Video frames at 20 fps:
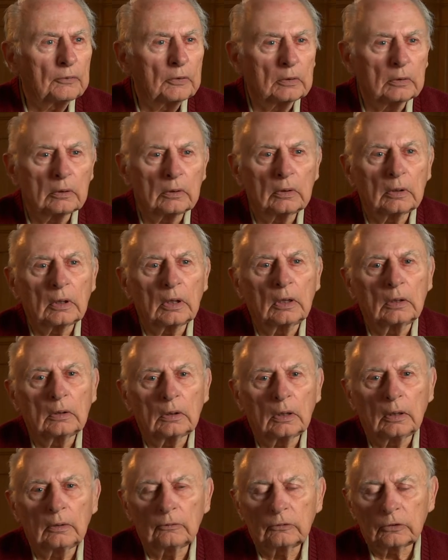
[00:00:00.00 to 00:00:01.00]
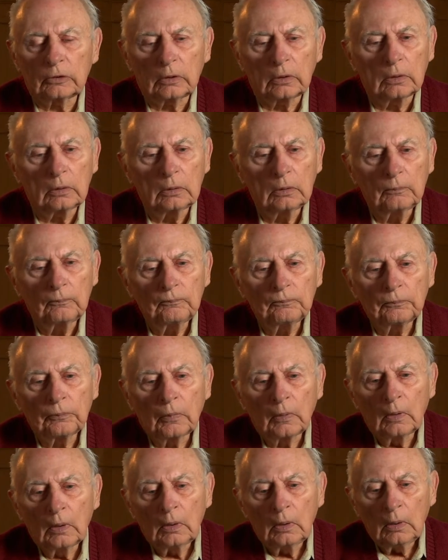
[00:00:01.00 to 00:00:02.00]
into the gay lifestyle,
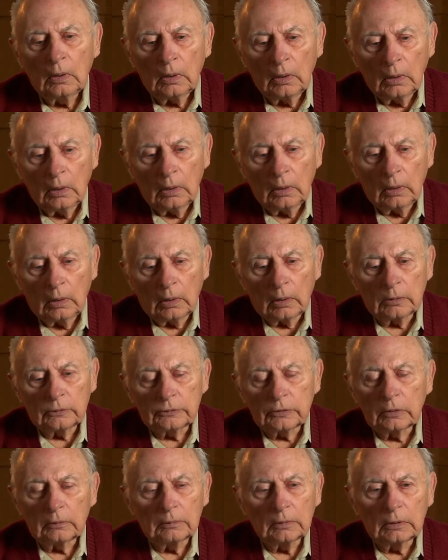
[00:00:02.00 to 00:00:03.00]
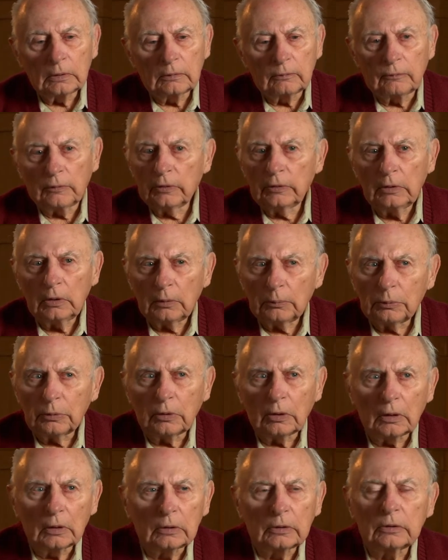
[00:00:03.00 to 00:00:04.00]
and she was very
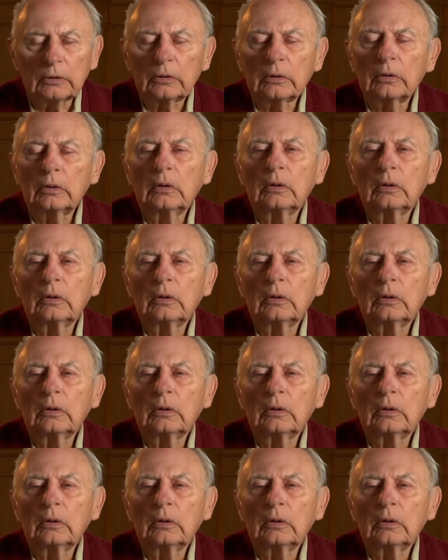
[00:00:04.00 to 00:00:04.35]
depressed,